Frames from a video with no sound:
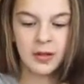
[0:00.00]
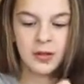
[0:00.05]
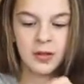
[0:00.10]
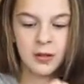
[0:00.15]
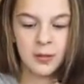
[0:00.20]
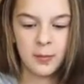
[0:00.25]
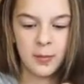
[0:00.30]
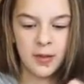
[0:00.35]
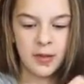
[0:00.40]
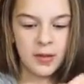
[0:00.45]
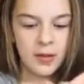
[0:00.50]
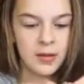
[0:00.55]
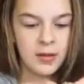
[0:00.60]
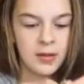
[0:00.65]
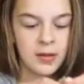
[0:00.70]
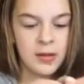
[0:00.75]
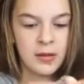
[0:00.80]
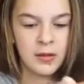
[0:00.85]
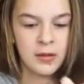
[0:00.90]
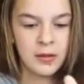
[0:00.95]
Oh.
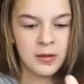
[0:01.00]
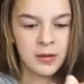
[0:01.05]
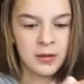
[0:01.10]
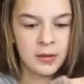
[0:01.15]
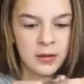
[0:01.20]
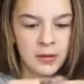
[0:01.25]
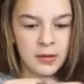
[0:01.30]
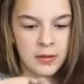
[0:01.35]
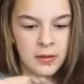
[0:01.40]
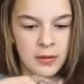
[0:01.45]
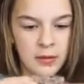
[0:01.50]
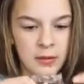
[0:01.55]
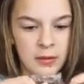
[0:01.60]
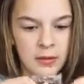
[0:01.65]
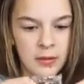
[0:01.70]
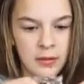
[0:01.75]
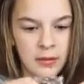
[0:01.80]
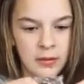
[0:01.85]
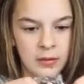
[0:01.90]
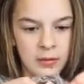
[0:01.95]
And I said
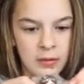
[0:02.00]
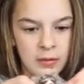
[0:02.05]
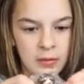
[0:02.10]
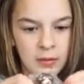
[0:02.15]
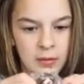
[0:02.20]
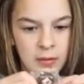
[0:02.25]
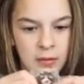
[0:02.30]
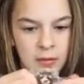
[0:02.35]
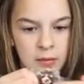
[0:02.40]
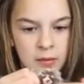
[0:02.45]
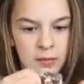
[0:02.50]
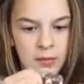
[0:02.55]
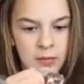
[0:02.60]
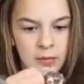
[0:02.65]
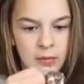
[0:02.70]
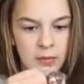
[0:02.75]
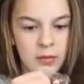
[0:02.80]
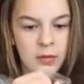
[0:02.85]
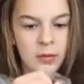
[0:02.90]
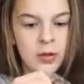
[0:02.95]
Georgia peach was
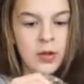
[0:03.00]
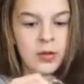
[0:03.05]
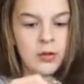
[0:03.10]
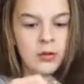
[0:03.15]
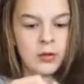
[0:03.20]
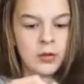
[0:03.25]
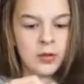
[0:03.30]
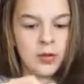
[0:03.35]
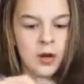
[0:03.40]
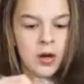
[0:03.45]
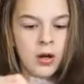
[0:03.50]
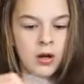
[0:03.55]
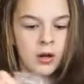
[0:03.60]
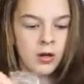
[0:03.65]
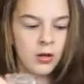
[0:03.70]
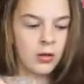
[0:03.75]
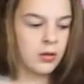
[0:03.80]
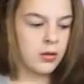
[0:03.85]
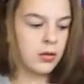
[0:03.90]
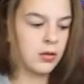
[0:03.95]
a
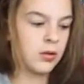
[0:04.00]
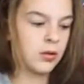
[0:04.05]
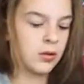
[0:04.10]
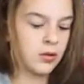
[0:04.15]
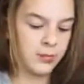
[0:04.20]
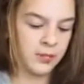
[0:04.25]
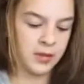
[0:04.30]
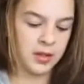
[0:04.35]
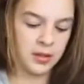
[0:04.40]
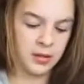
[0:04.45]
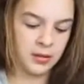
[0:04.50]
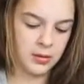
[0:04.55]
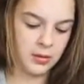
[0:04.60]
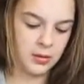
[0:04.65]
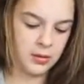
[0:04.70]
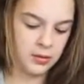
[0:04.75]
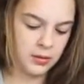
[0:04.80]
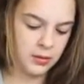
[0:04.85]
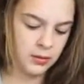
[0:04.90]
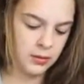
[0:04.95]
um,
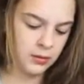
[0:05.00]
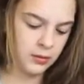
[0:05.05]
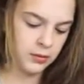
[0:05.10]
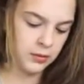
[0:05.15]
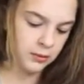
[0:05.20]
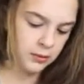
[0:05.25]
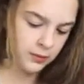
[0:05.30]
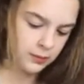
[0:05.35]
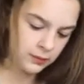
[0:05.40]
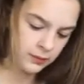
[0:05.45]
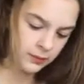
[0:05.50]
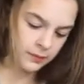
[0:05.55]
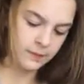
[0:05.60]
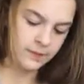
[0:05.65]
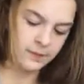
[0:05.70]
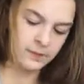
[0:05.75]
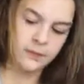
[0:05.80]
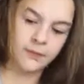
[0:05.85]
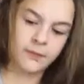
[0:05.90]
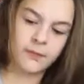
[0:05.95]
common.
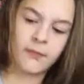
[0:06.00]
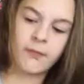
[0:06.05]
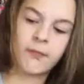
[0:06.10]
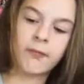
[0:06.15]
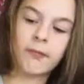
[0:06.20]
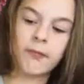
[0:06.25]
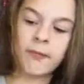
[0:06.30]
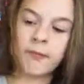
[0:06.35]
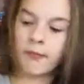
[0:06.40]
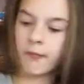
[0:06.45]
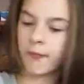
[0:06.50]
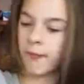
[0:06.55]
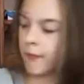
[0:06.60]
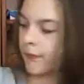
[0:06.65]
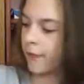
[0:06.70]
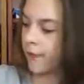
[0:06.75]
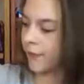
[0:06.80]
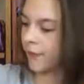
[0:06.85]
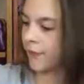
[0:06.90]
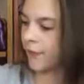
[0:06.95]

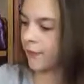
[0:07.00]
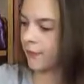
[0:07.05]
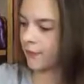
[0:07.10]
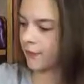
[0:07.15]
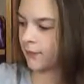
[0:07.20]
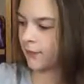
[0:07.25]
Okay.